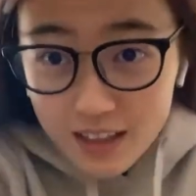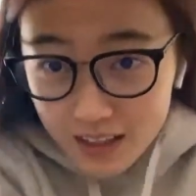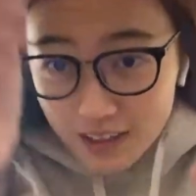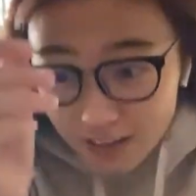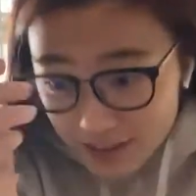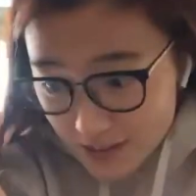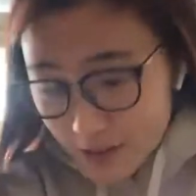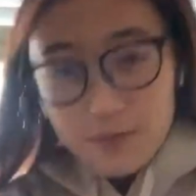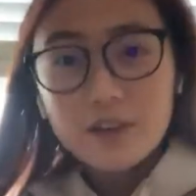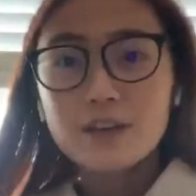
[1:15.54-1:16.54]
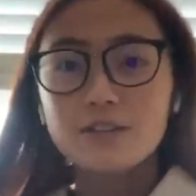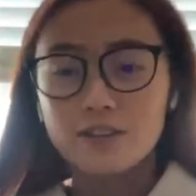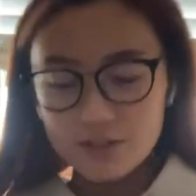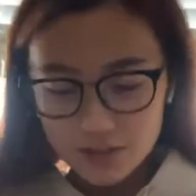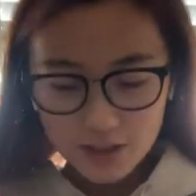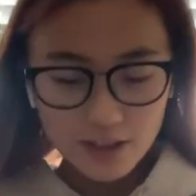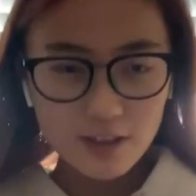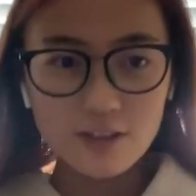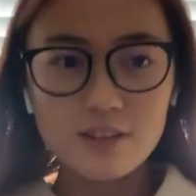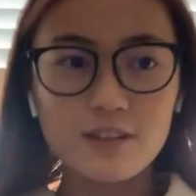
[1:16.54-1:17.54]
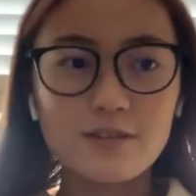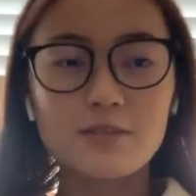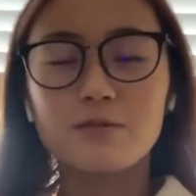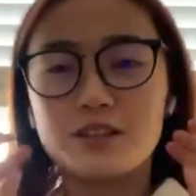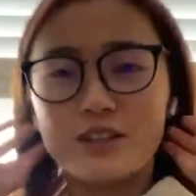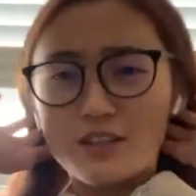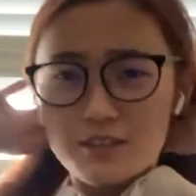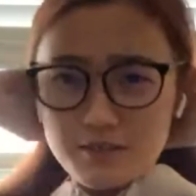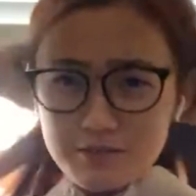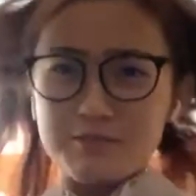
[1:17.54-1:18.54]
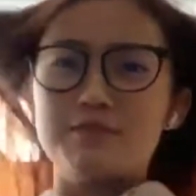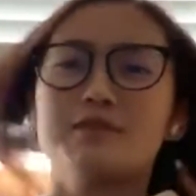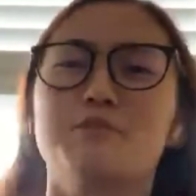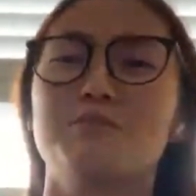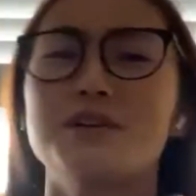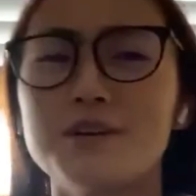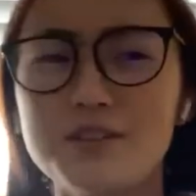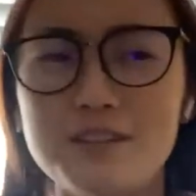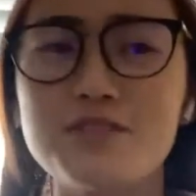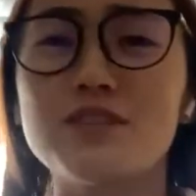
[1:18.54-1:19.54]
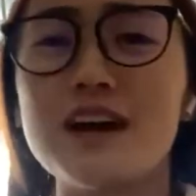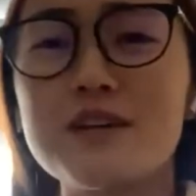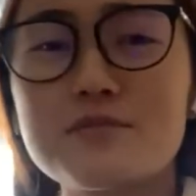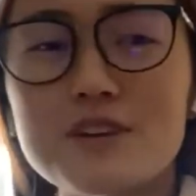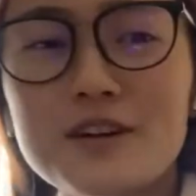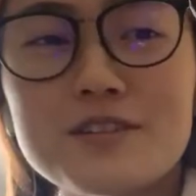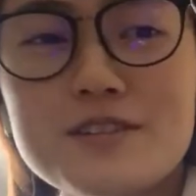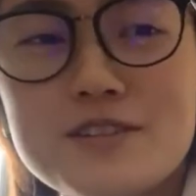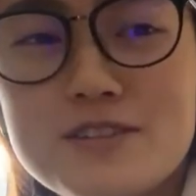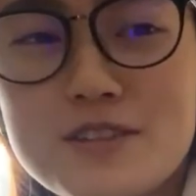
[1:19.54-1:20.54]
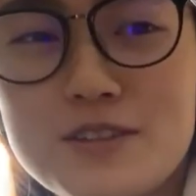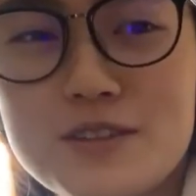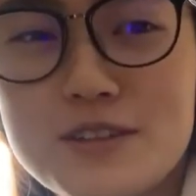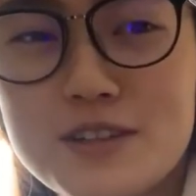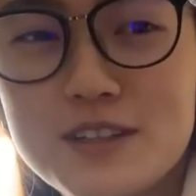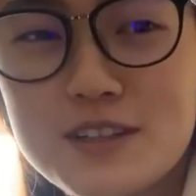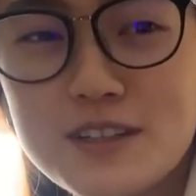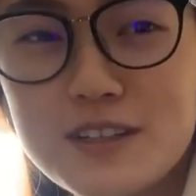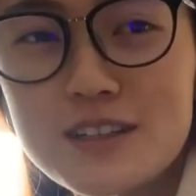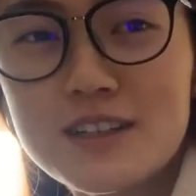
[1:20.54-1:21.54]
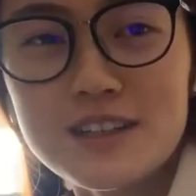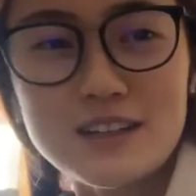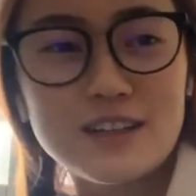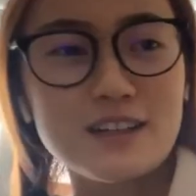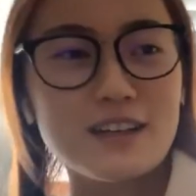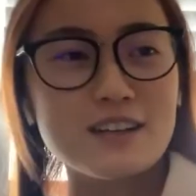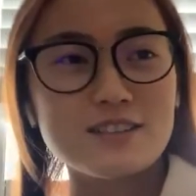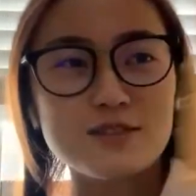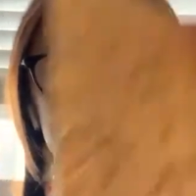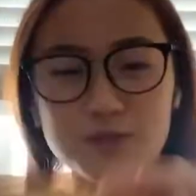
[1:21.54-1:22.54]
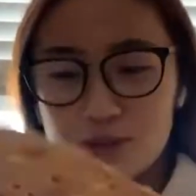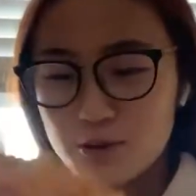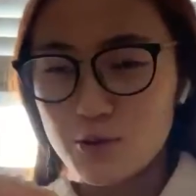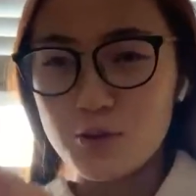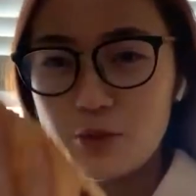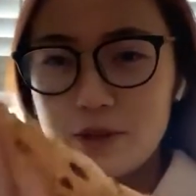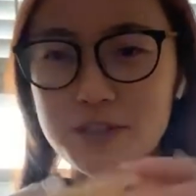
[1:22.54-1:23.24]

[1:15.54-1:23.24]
All right, so I'm making lunch right now and I'm gonna make a BLT flatbread. So I got some like whole